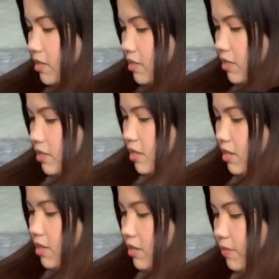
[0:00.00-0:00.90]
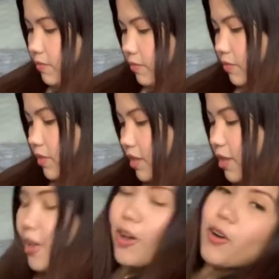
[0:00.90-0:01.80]
Okay,
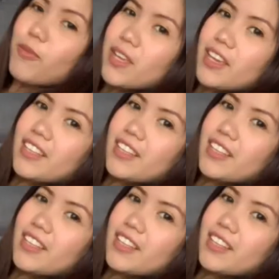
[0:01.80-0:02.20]
oh my god,